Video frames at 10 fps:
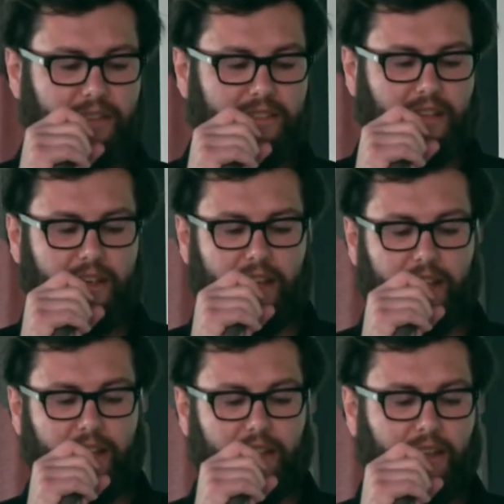
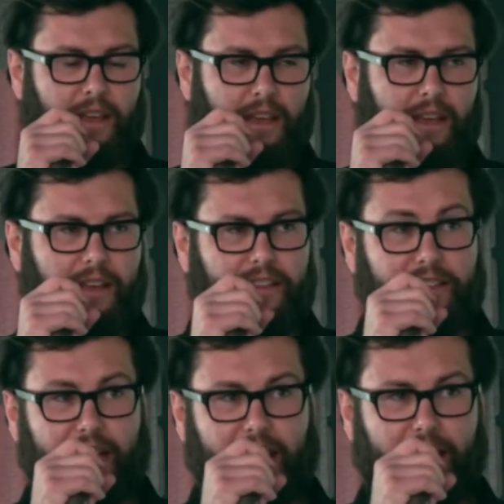Sunday, the
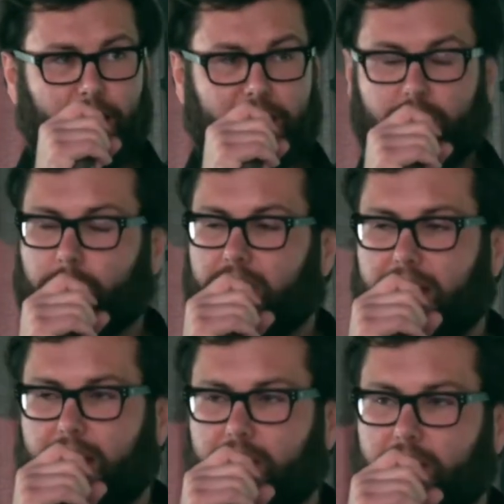time is to be
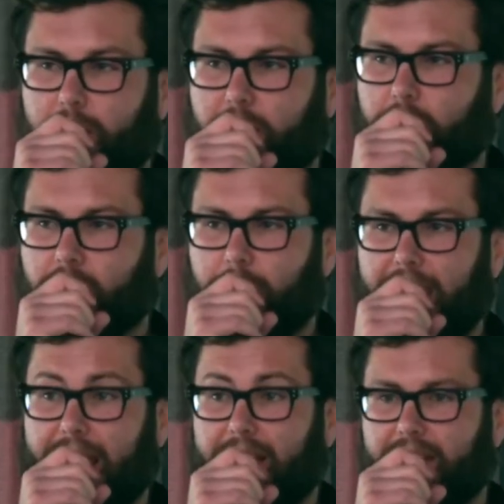announced, but we're going to
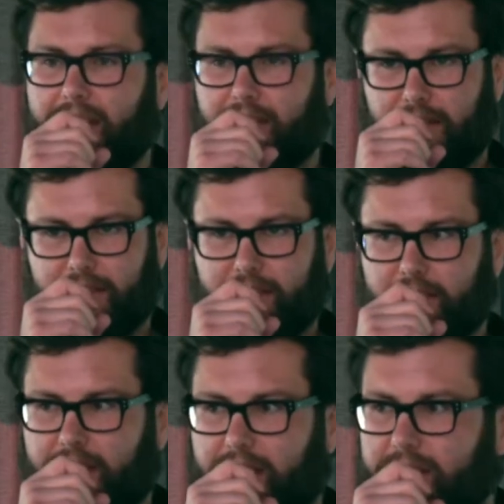be editing.
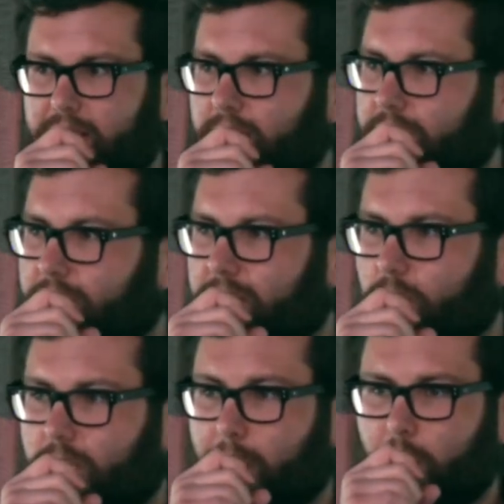That's
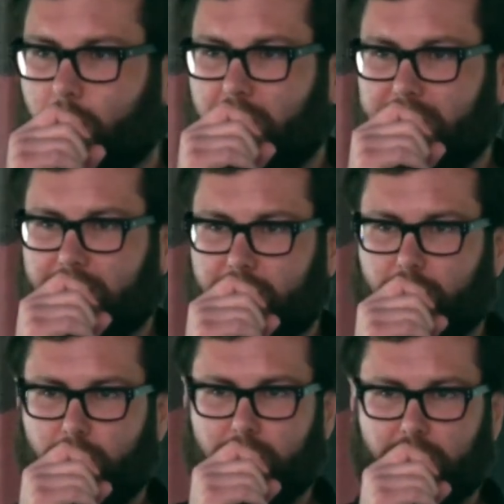number 1 and
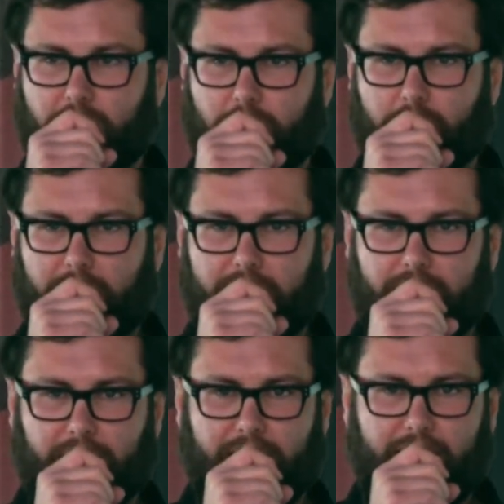2 was
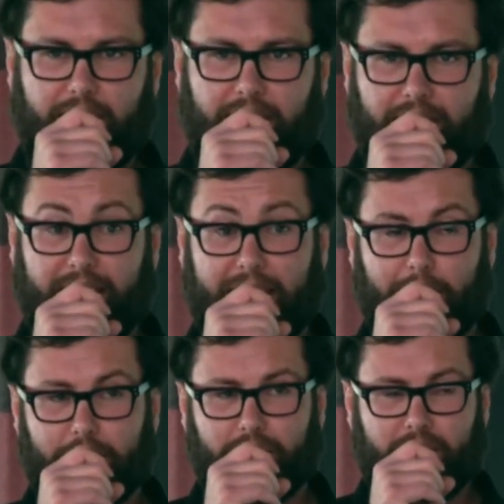curating and
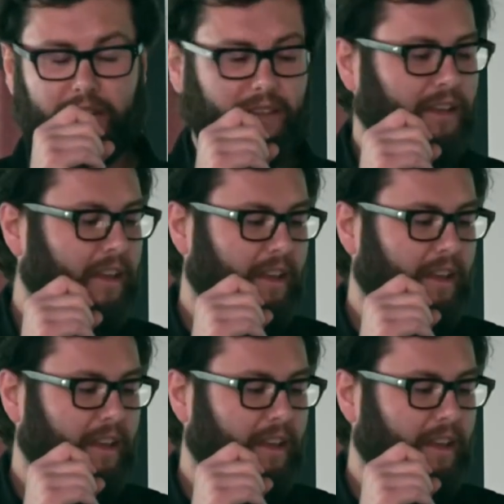capturing.